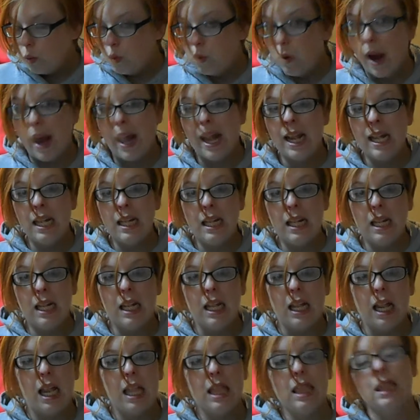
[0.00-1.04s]

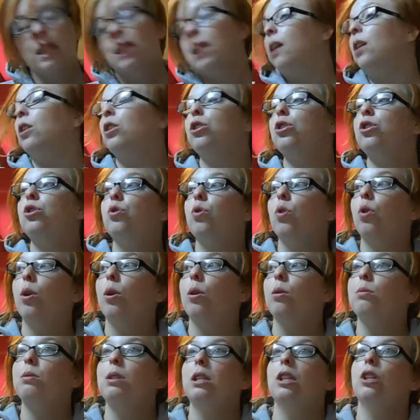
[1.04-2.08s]
rainy and
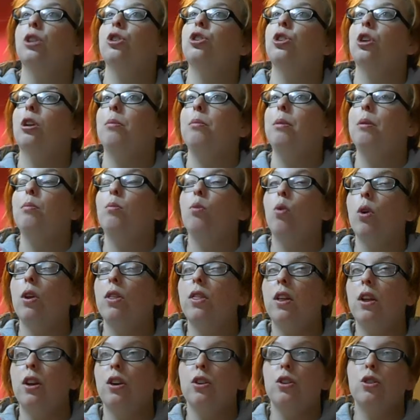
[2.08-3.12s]
thunderstorms, and there's going to be more
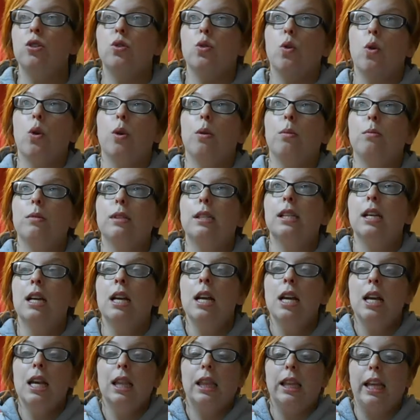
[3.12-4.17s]
thunderstorms
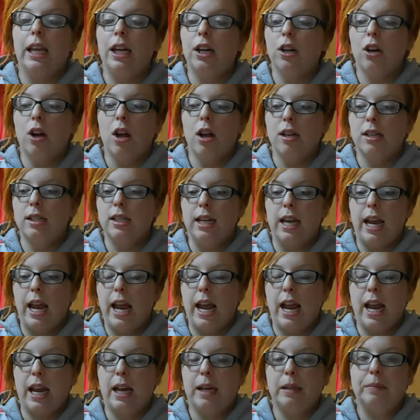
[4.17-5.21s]
later on
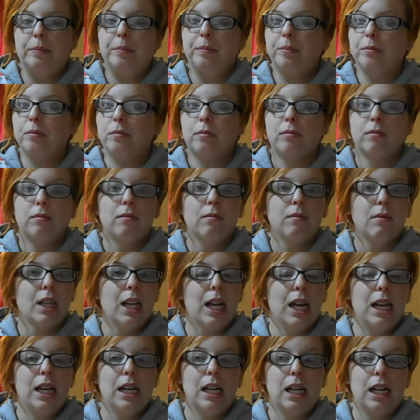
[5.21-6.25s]
today.
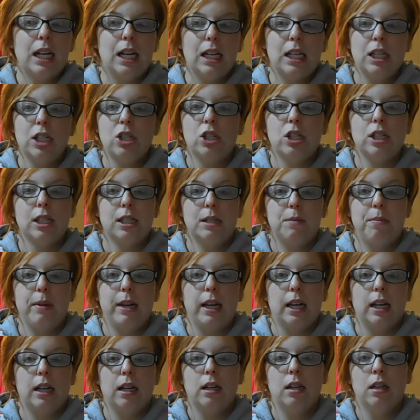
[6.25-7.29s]
And it has just
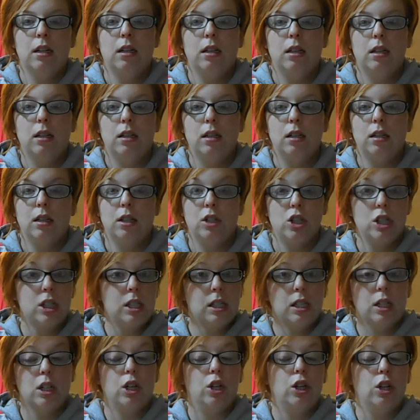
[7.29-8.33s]
been
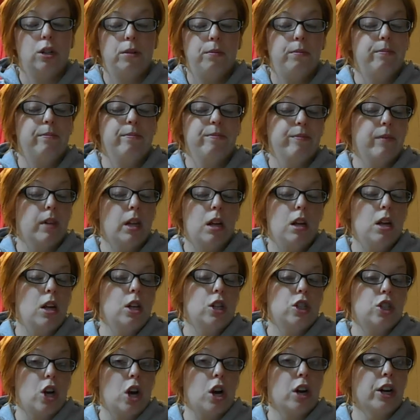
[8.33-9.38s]
just
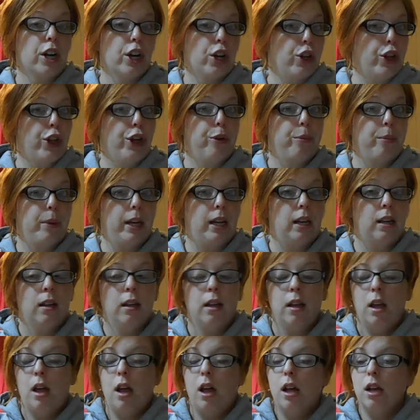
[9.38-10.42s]
dark and gloomy.
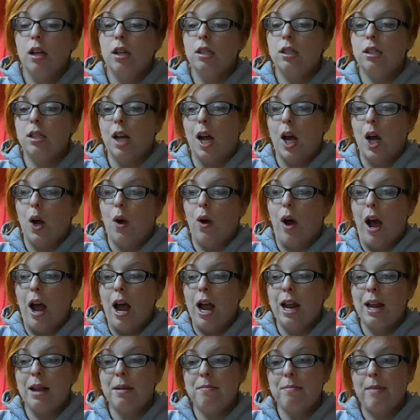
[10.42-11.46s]
So I
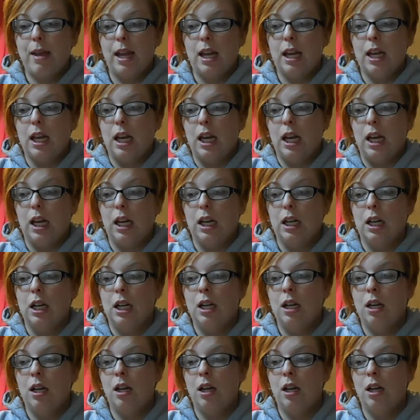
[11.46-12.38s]
am making